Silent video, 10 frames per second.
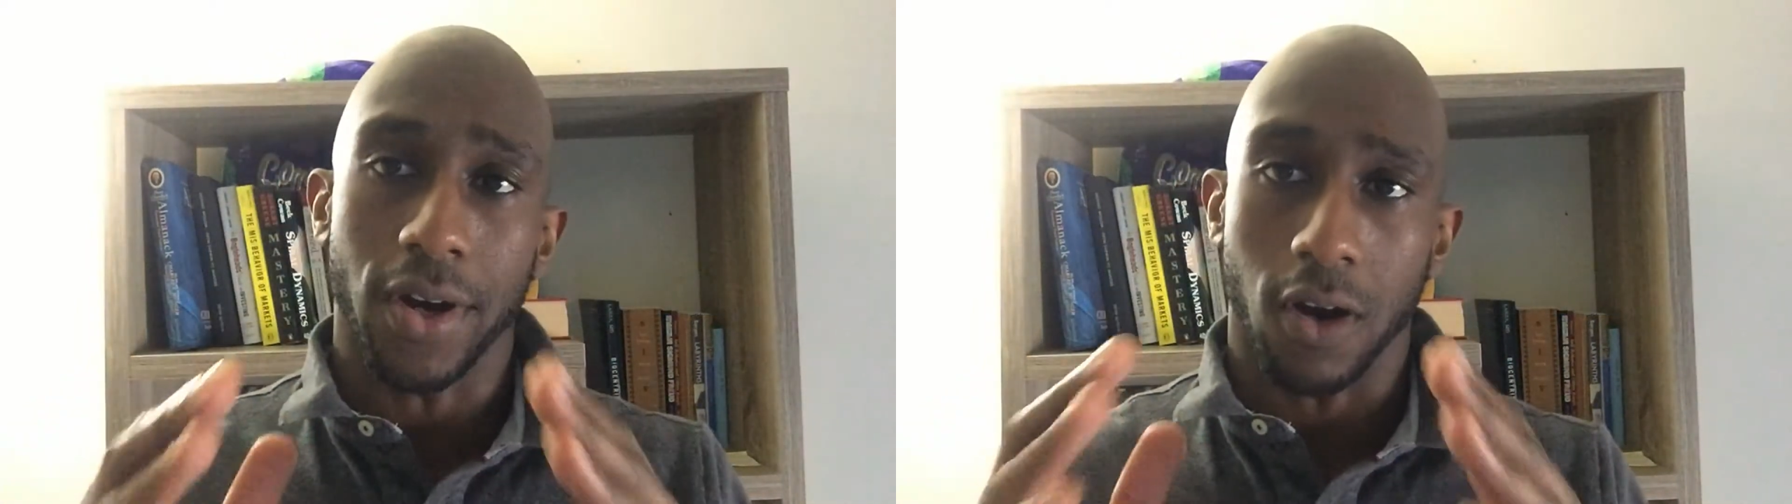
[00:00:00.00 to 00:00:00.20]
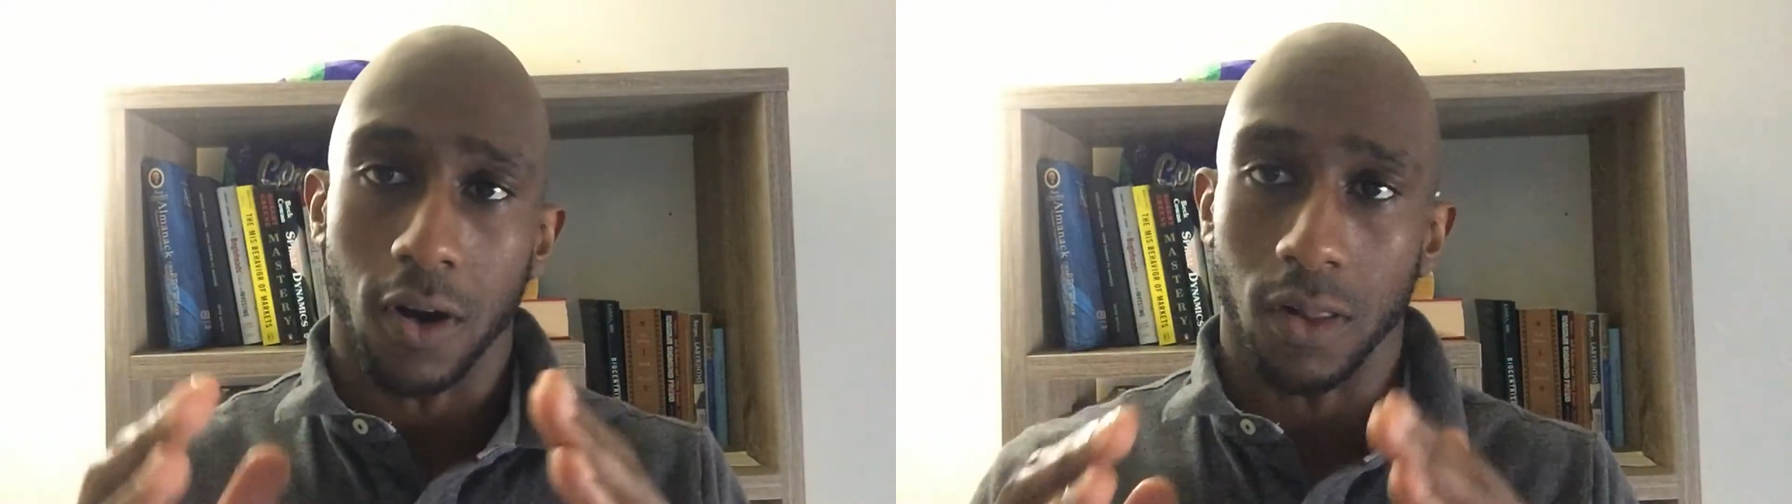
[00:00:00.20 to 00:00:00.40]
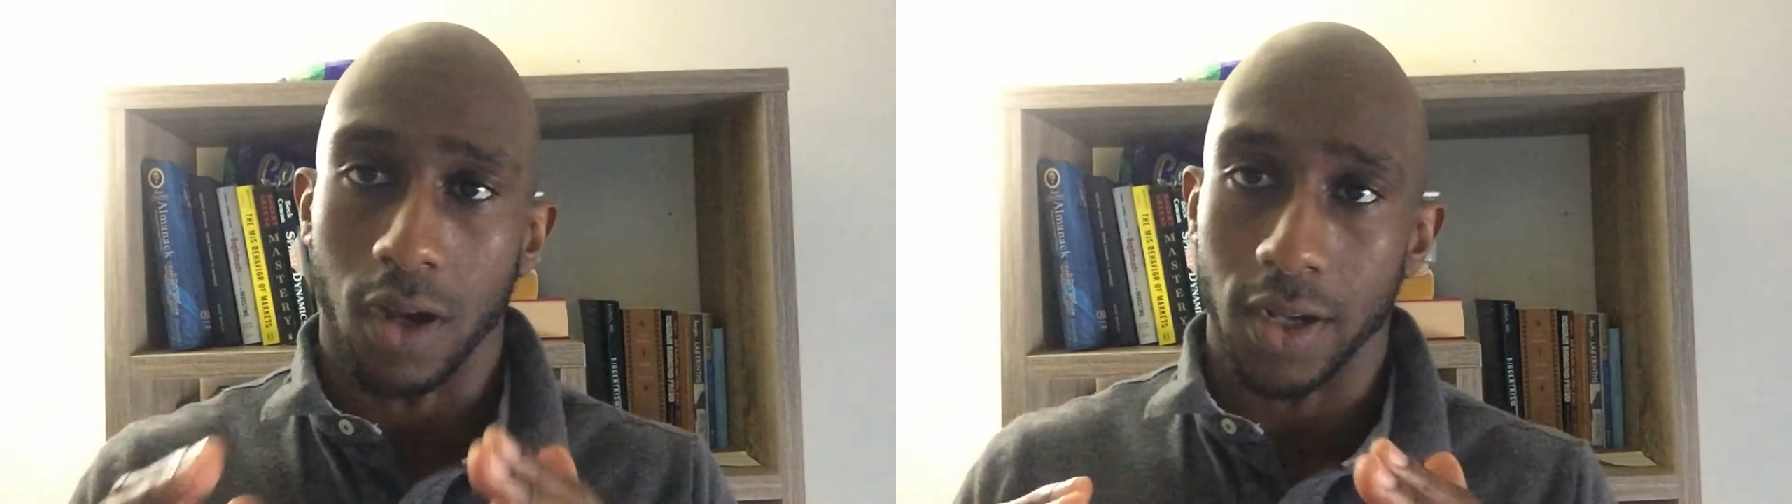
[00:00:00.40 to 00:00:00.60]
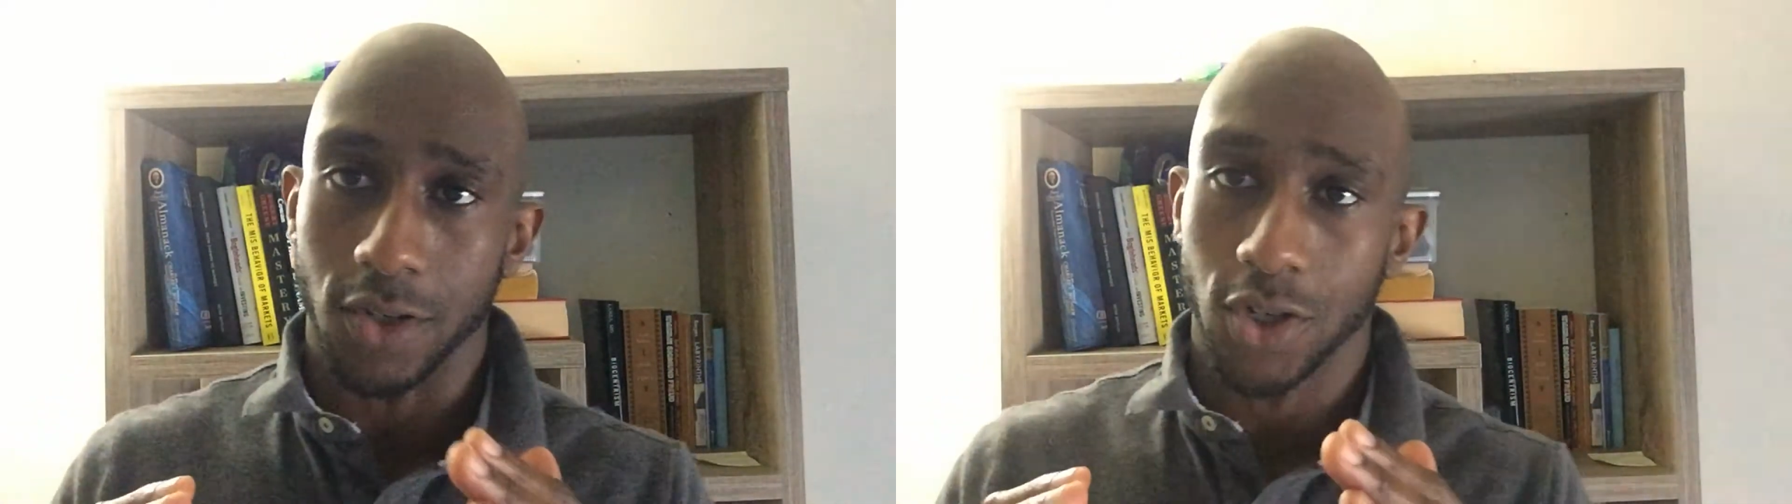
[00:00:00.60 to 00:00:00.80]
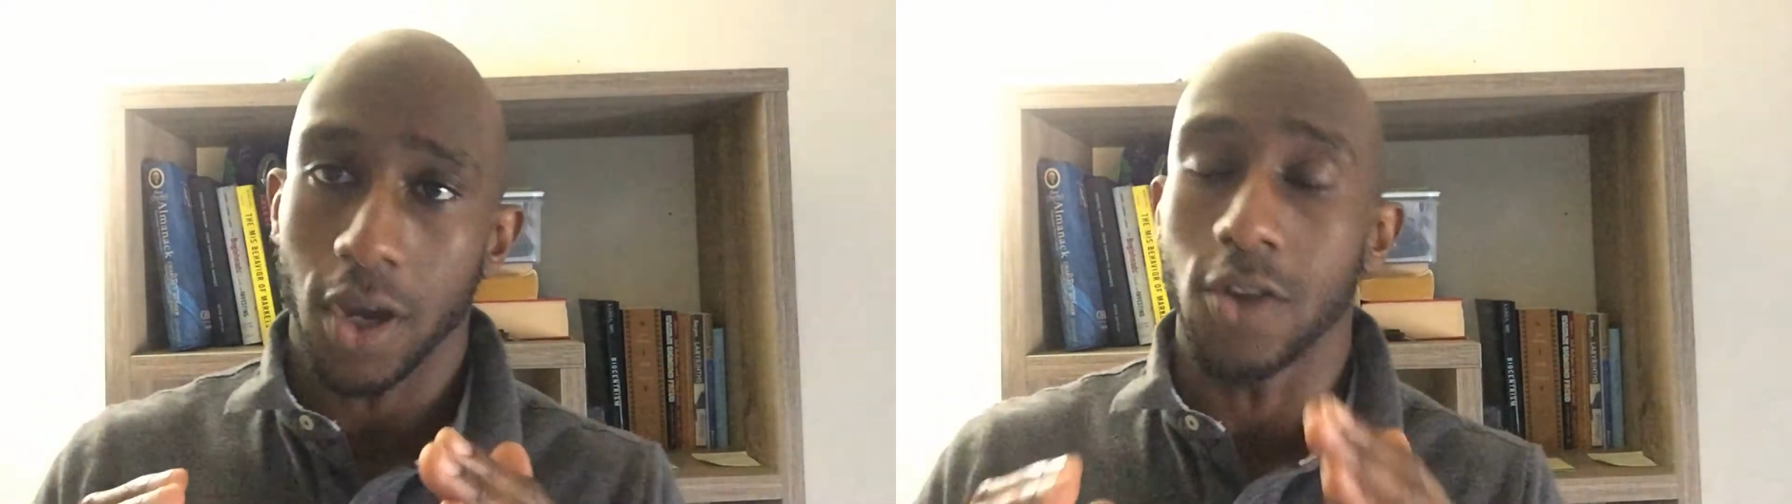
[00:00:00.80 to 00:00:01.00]

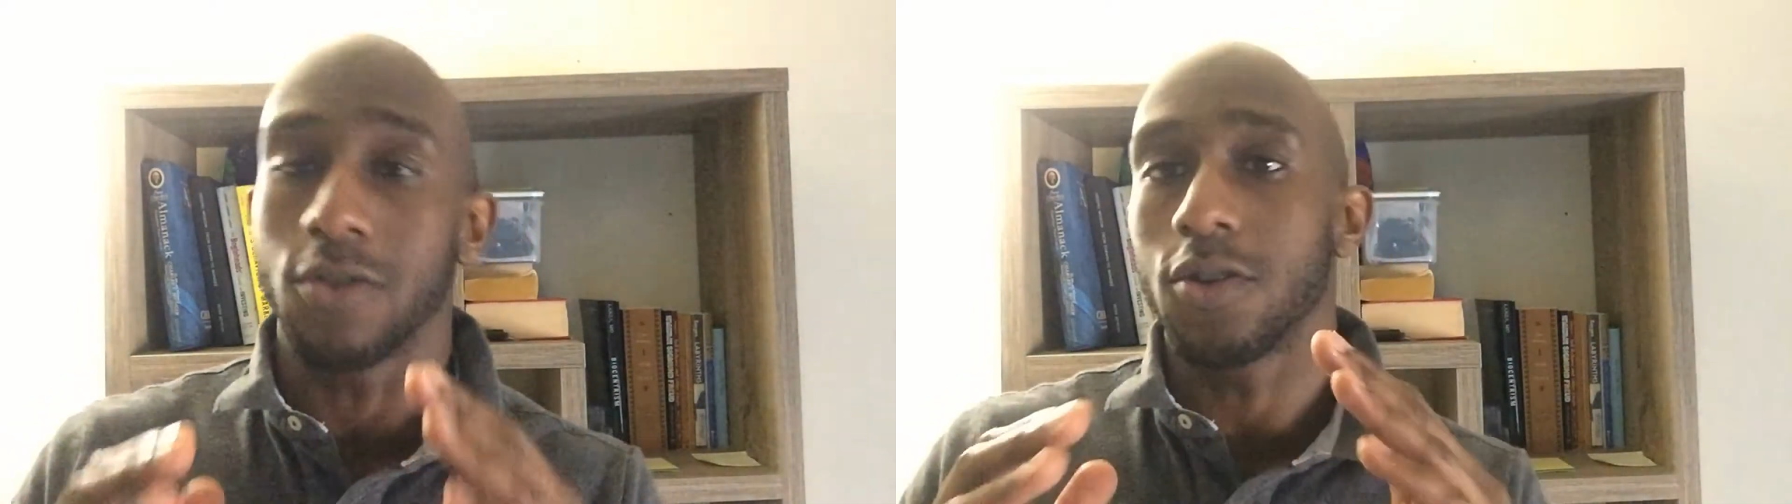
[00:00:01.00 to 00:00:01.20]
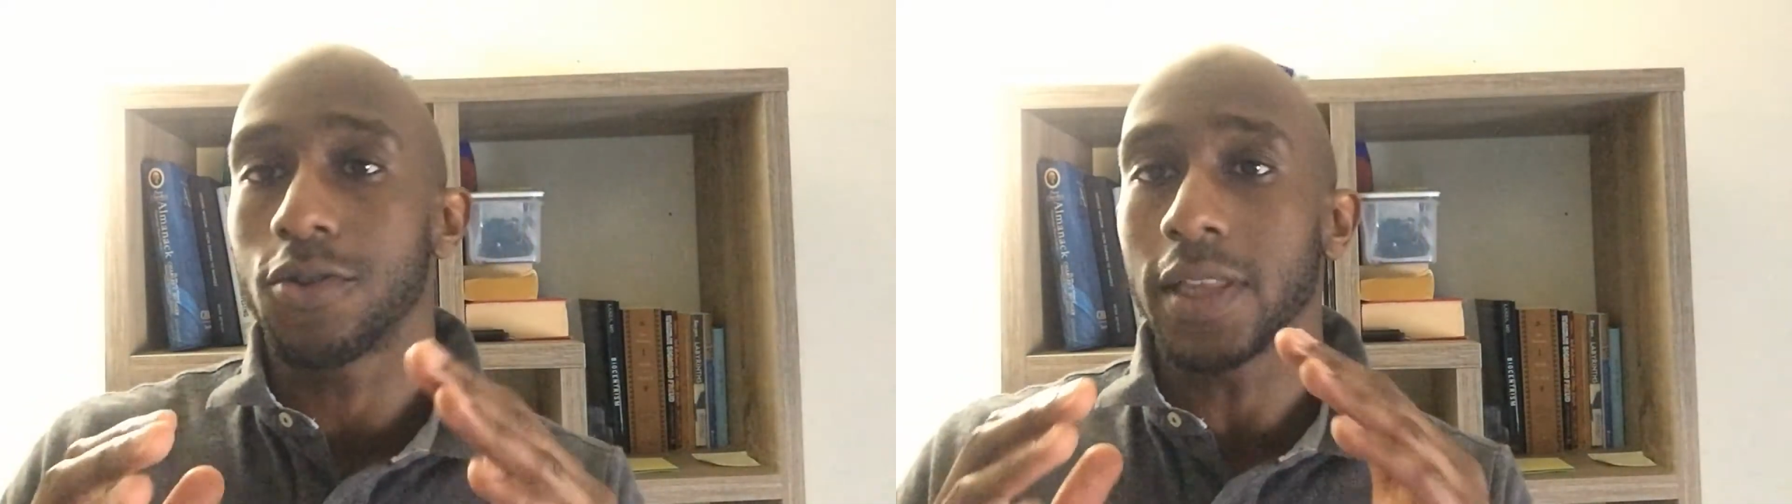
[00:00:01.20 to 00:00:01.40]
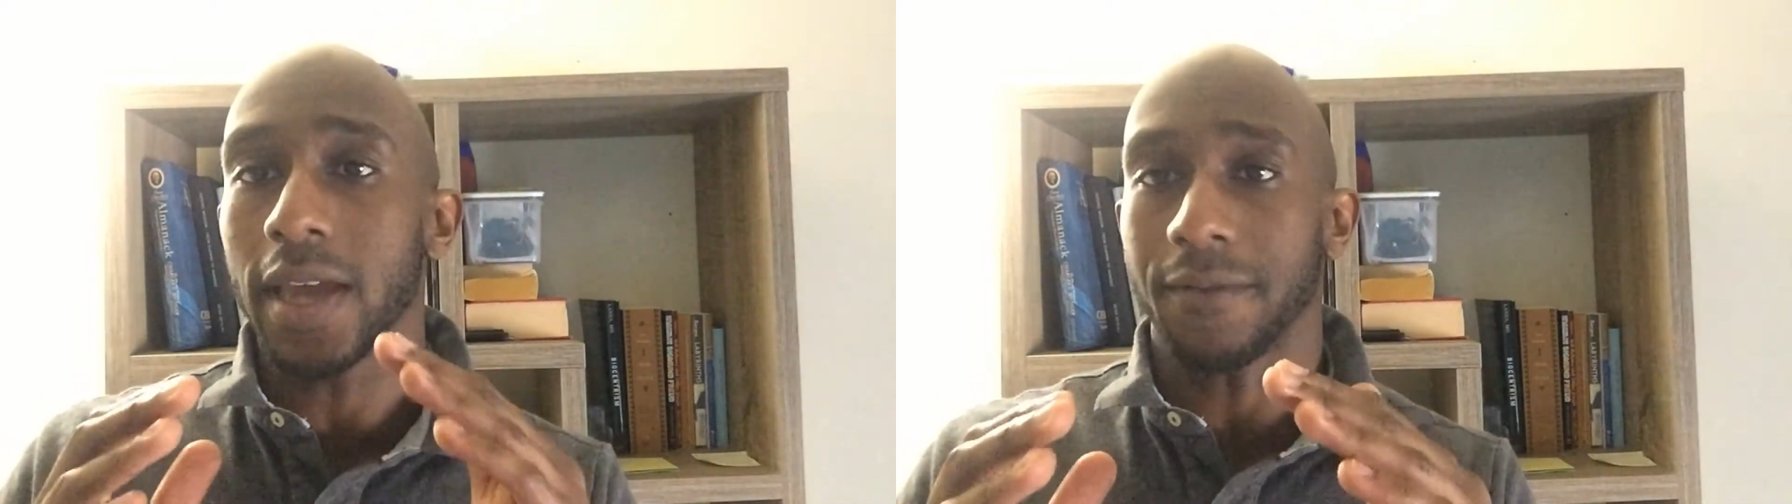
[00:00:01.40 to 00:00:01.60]
RLoJ, you usually have